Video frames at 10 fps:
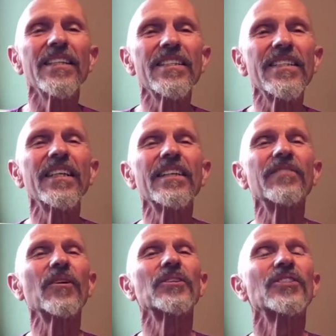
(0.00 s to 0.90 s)
You see, the
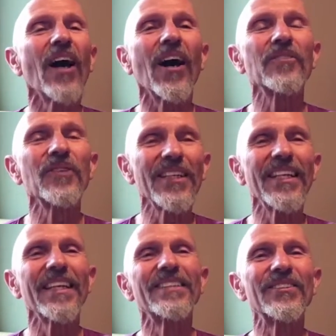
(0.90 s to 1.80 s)
first chakra
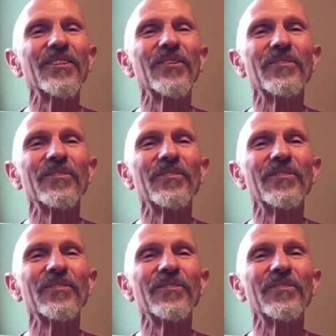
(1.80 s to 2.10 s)
is to